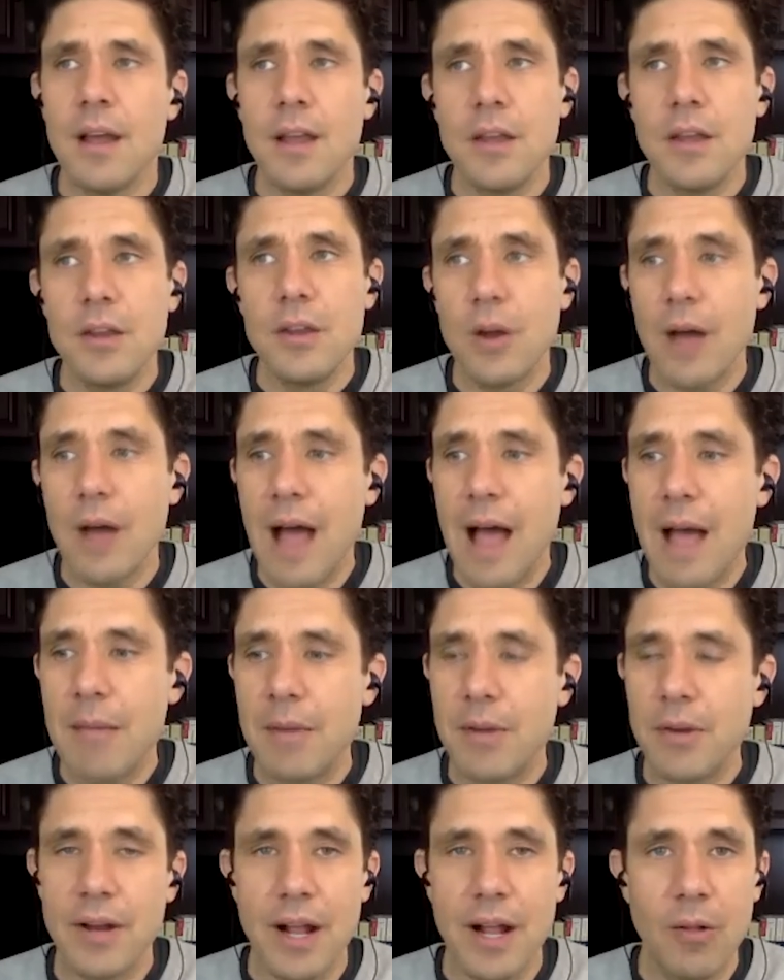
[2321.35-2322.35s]
You know, I'm
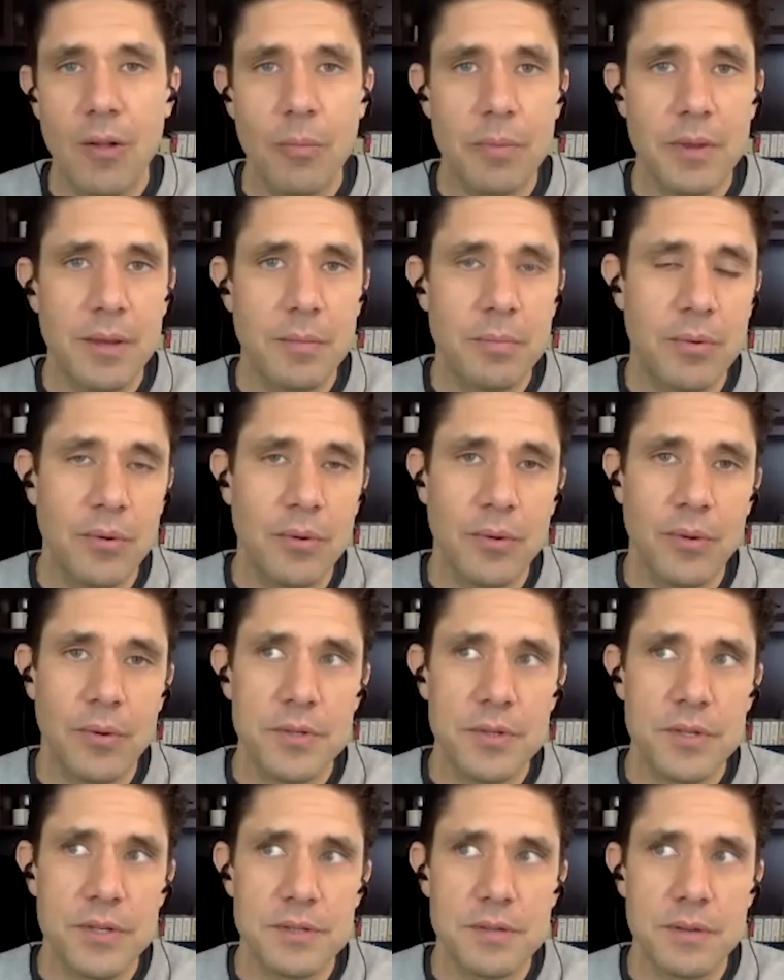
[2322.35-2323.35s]
here to help people
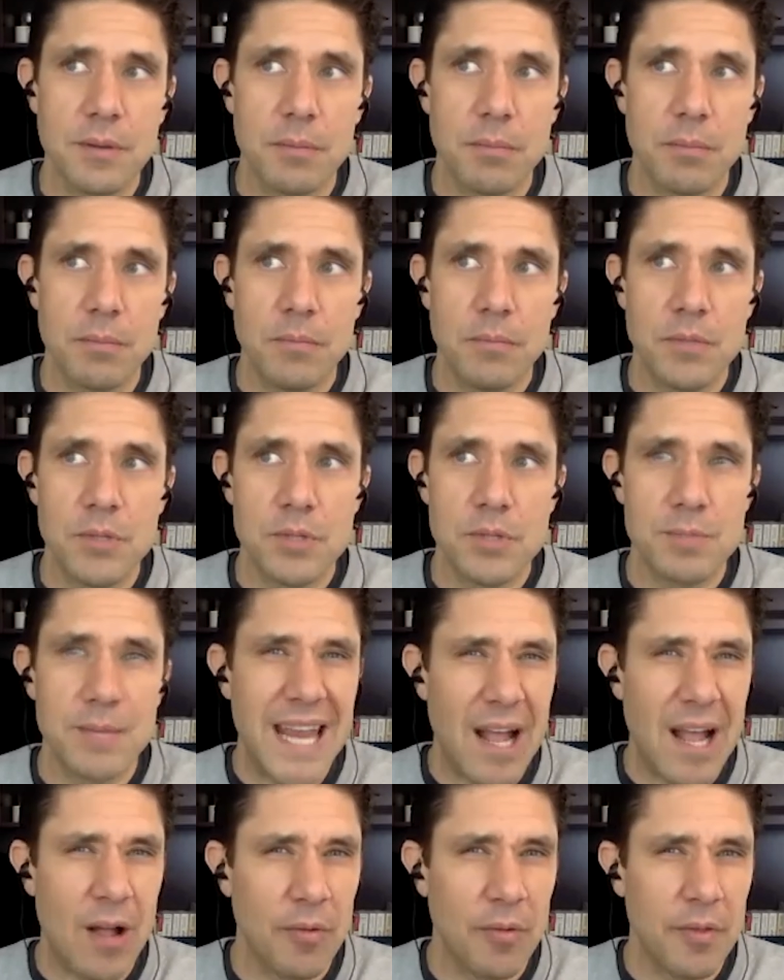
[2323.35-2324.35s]
just, just be
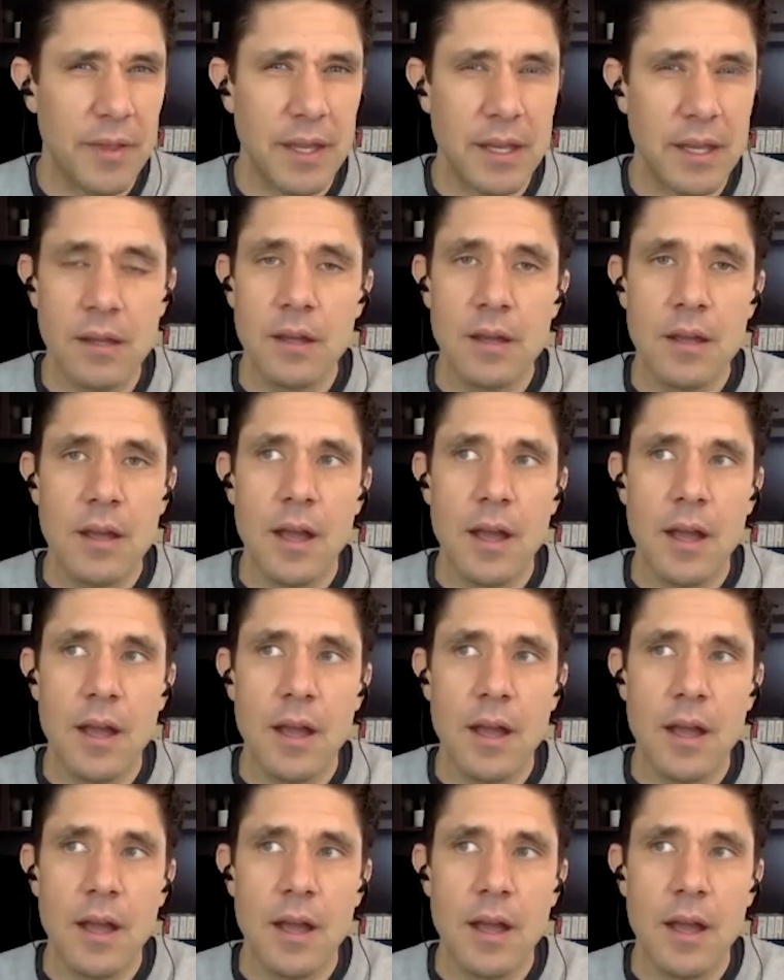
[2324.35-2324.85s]
healthy.